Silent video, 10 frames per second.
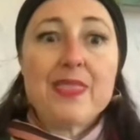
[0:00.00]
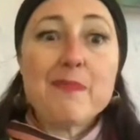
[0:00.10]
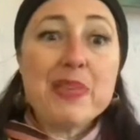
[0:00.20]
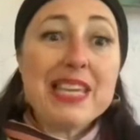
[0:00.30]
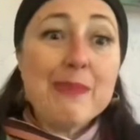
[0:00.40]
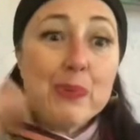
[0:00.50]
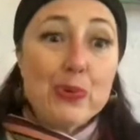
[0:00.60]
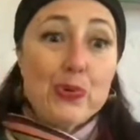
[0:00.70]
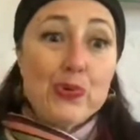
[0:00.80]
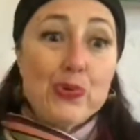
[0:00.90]
The
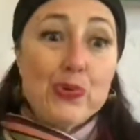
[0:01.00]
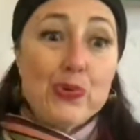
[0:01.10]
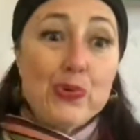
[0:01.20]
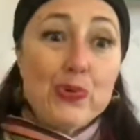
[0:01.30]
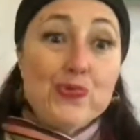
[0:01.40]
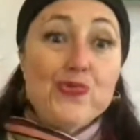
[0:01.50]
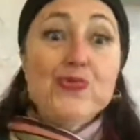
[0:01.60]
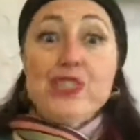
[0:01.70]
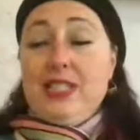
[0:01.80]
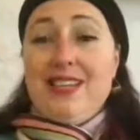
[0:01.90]
people who used to
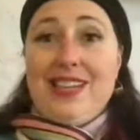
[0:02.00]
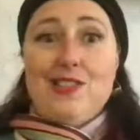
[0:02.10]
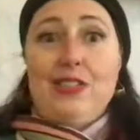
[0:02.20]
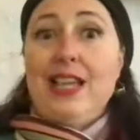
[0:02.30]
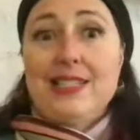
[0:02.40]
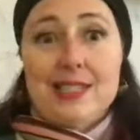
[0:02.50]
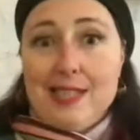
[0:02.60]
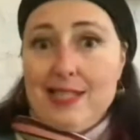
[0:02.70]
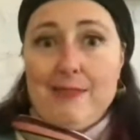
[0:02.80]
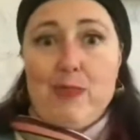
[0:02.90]
take advantage are less and
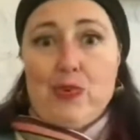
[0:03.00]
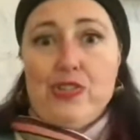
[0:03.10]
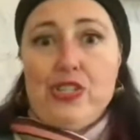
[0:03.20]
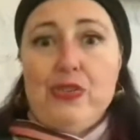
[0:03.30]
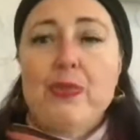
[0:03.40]
less important to you.